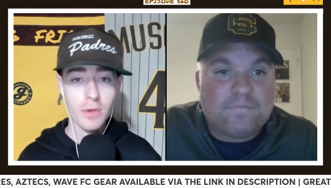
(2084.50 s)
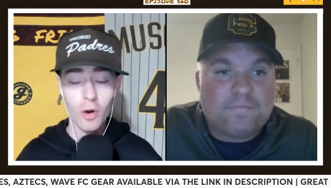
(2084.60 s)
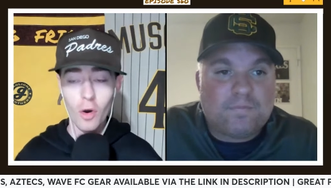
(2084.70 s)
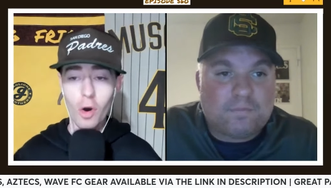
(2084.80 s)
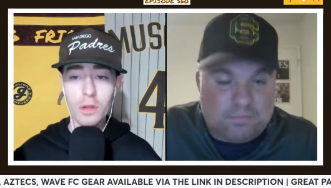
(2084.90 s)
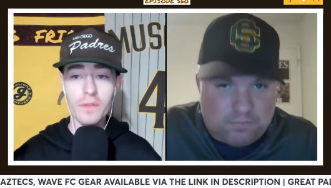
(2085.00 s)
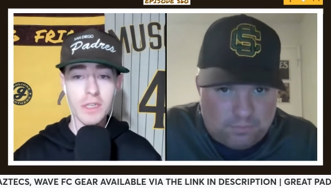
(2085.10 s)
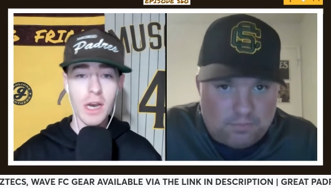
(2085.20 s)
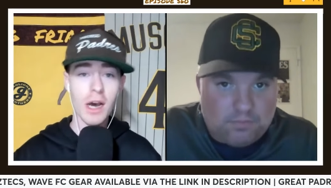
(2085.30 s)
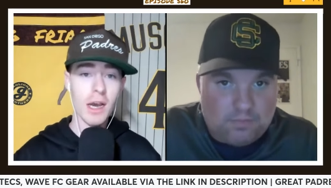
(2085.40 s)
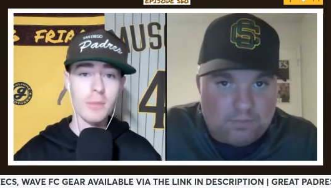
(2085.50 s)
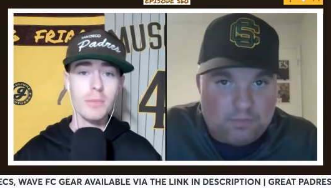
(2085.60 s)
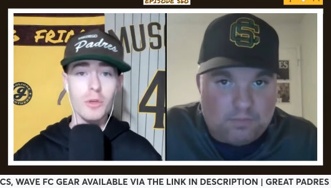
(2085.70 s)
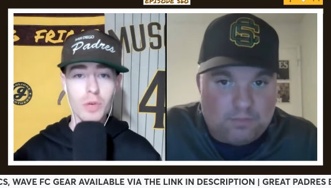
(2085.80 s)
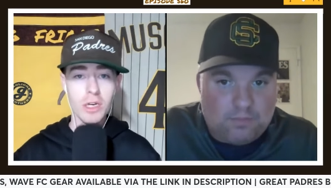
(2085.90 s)
Speaker 1: all of the
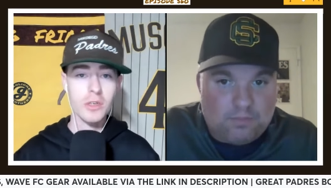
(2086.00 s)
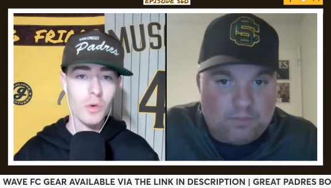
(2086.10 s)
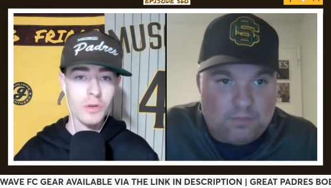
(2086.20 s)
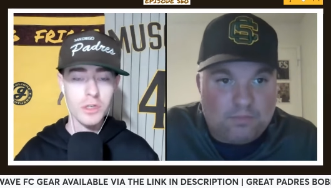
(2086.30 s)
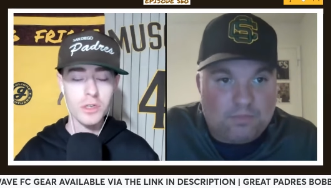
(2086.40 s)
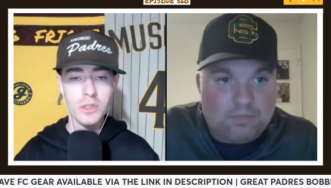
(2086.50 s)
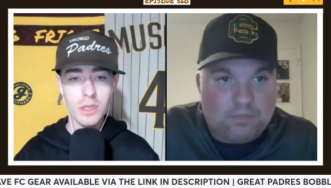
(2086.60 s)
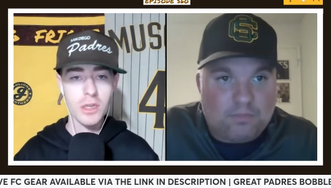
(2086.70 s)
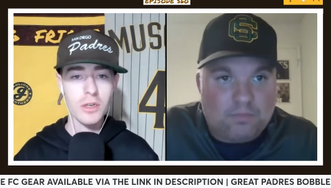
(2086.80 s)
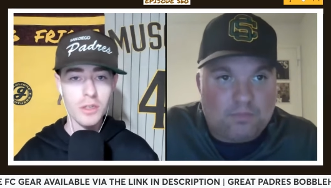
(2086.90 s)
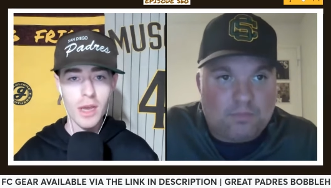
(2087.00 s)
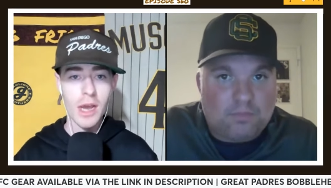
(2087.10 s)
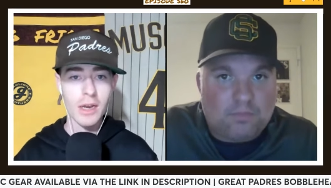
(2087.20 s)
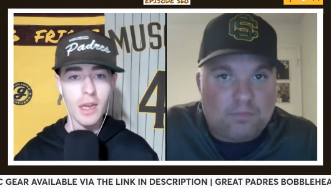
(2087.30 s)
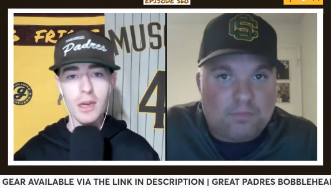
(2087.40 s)
time, the resources into
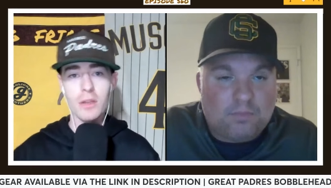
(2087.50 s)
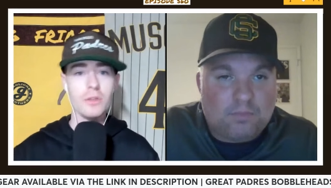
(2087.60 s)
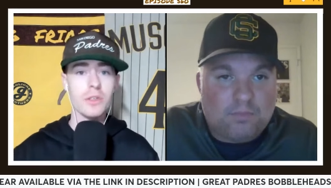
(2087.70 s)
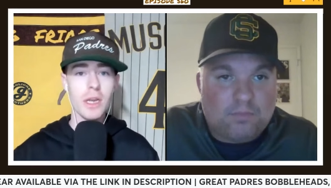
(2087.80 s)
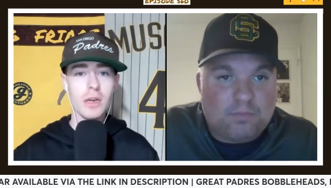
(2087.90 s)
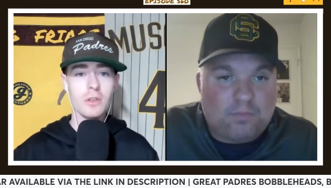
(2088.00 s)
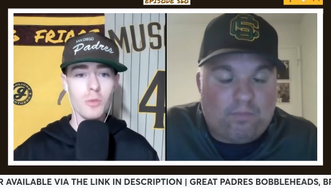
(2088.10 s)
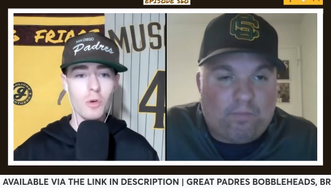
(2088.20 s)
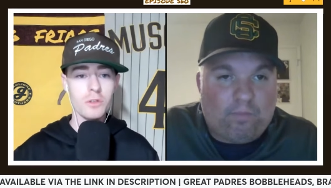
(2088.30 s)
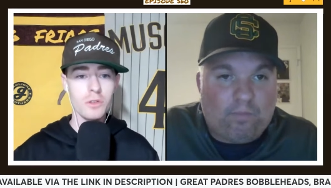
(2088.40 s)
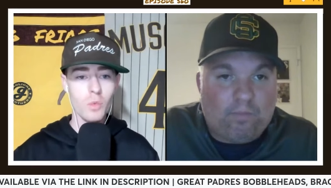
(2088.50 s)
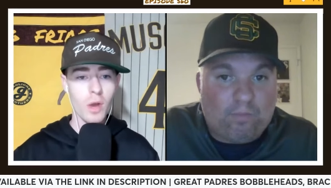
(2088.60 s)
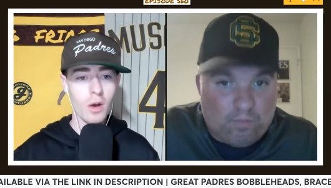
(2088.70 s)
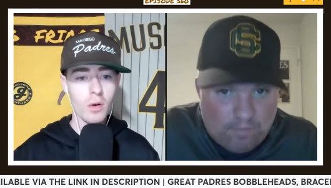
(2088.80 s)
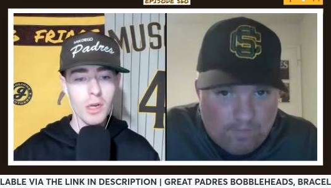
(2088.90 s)
that and other San Diego sports as
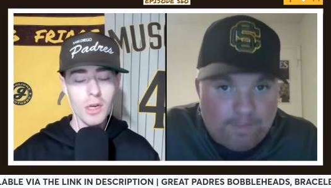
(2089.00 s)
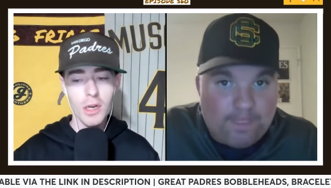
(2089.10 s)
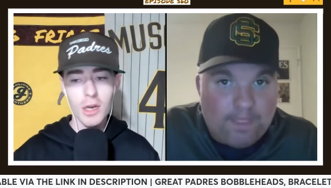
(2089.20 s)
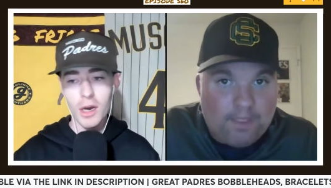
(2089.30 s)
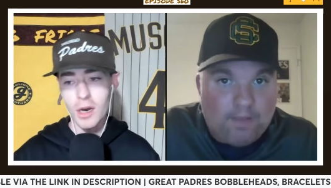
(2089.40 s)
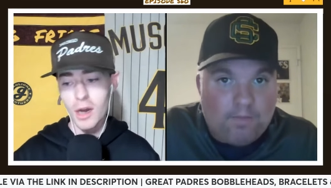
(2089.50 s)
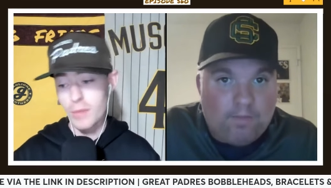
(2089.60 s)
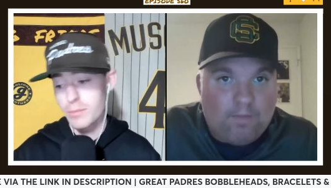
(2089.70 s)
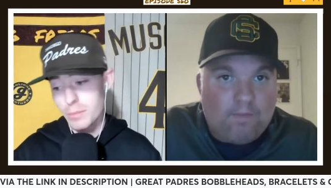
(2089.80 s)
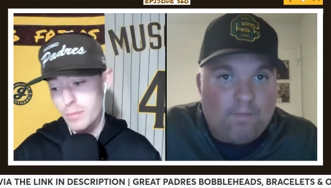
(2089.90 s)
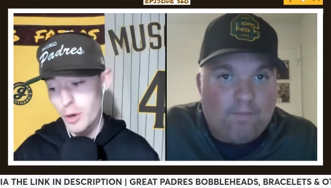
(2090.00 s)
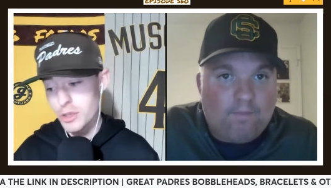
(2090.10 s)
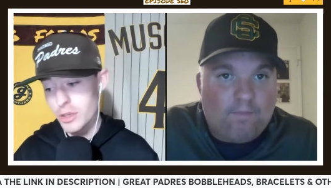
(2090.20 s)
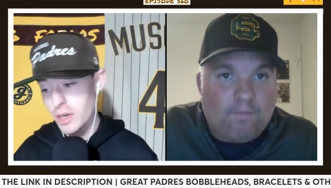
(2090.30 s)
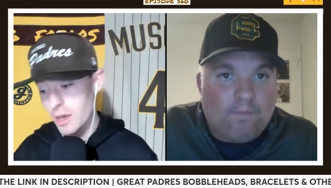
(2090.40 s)
well. Uh, I'm
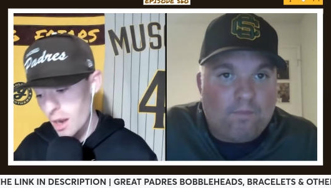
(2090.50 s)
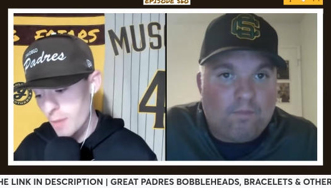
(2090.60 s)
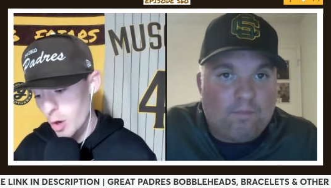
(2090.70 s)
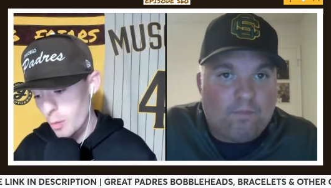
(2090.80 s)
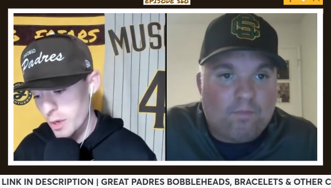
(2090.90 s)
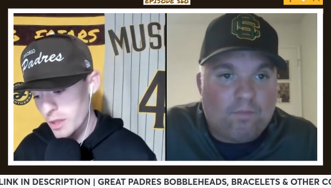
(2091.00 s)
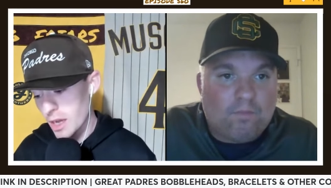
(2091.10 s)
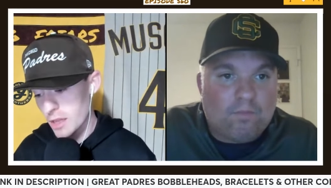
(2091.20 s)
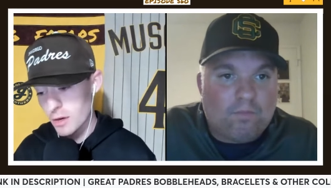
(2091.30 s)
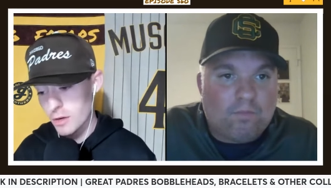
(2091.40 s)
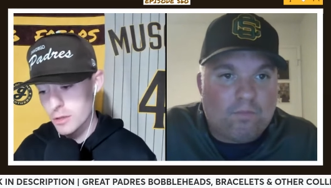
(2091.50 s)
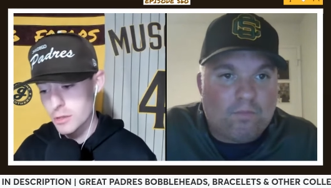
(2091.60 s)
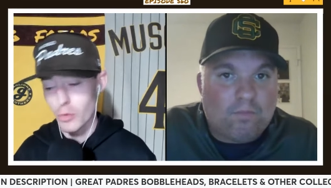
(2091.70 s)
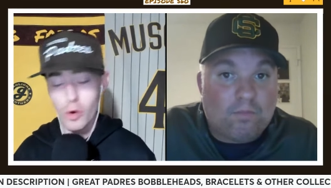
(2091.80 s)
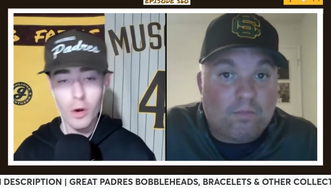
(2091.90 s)
personally, I'm hoping that
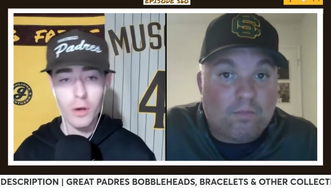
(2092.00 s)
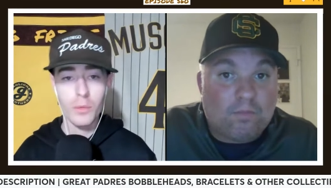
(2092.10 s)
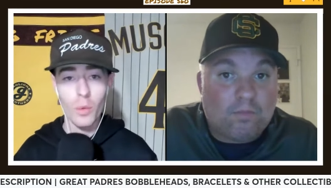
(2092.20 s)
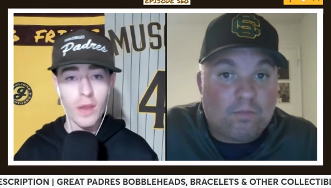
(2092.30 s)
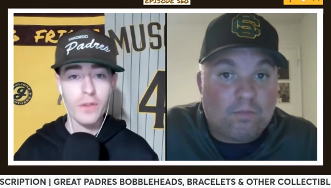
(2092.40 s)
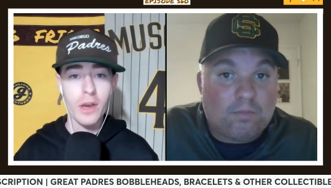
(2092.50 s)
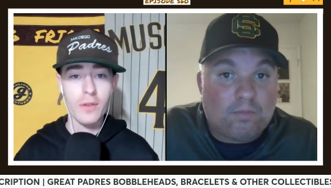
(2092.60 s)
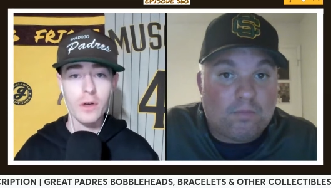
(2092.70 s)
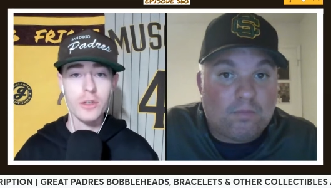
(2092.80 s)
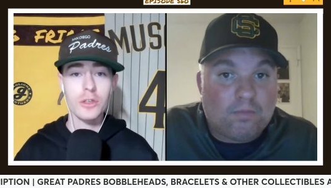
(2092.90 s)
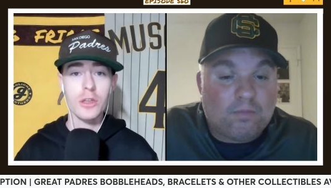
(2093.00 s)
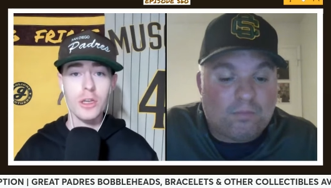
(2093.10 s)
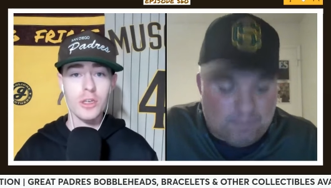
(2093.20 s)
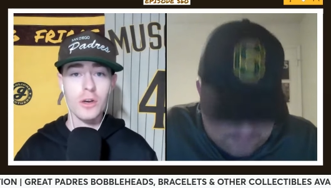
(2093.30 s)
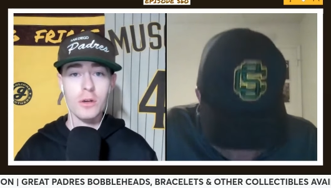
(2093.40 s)
there's more wave coverage
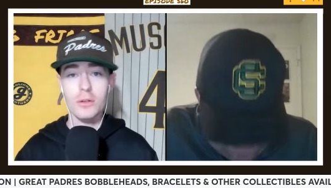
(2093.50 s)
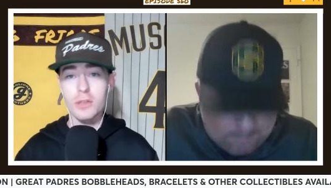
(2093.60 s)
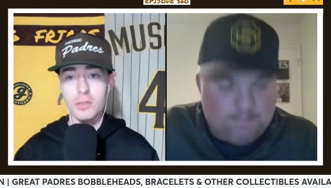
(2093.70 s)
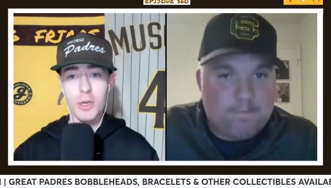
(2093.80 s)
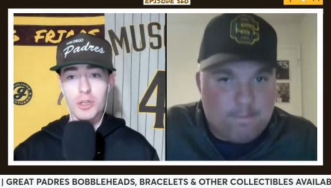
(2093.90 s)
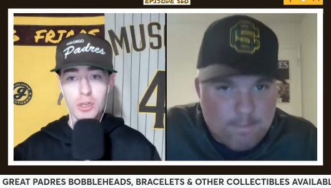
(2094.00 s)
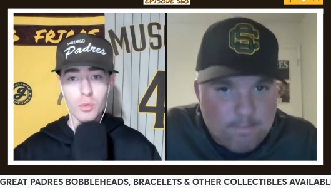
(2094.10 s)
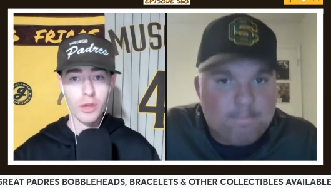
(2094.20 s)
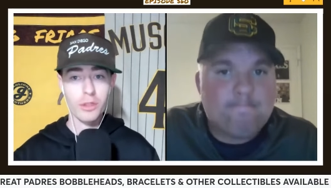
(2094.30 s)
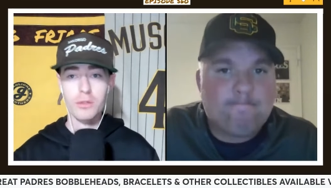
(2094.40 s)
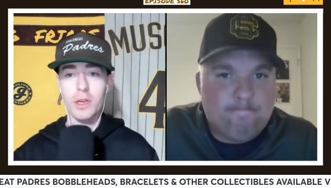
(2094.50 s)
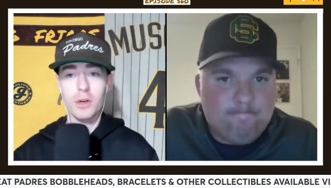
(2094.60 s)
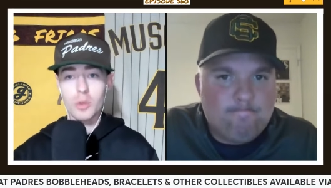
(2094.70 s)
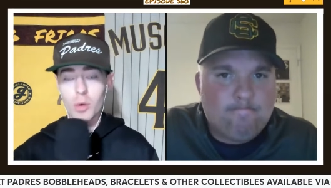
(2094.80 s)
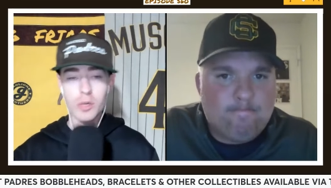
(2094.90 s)
this year, especially with you
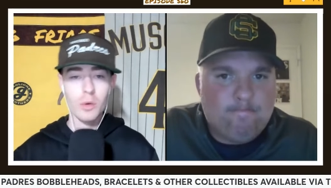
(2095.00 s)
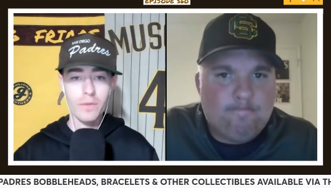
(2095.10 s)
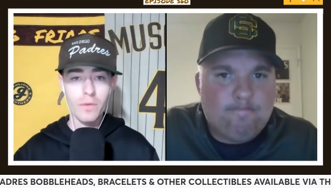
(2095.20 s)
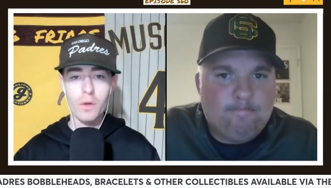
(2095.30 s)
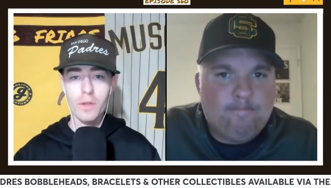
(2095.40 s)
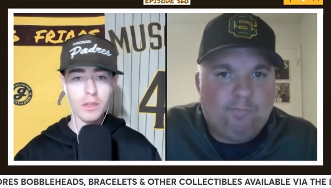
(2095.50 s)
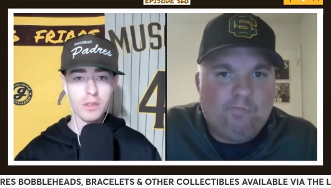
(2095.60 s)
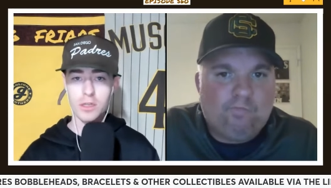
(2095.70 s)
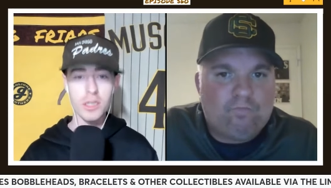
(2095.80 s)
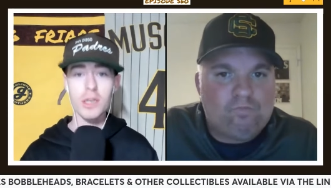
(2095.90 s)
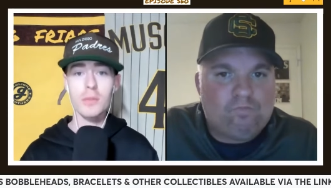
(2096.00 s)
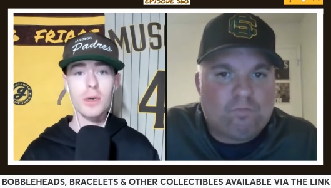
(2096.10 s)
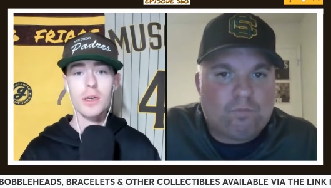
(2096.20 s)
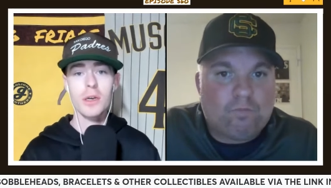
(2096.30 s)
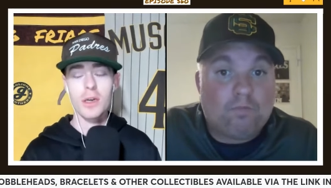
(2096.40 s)
know 2024. That's the team
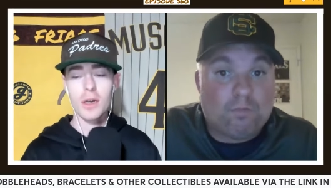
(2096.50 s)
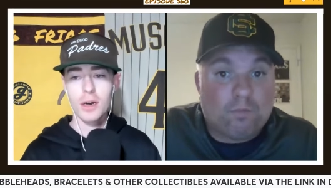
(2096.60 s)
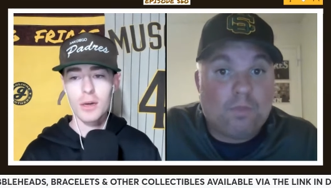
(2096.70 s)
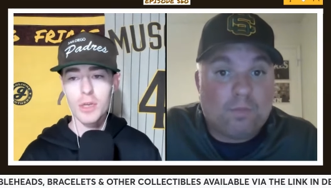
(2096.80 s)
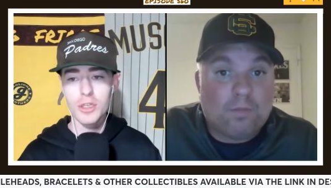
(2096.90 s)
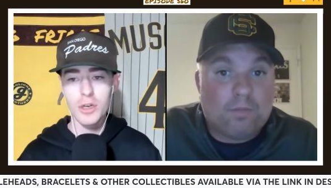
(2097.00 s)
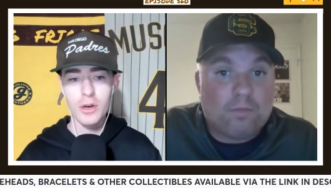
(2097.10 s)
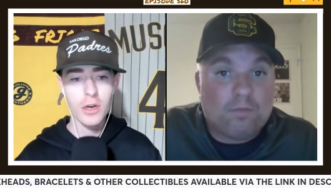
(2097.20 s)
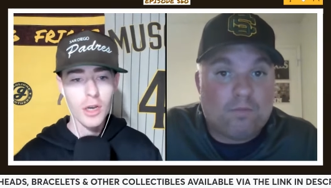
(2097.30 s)
mm-hmm. um, mm-hmm. this year.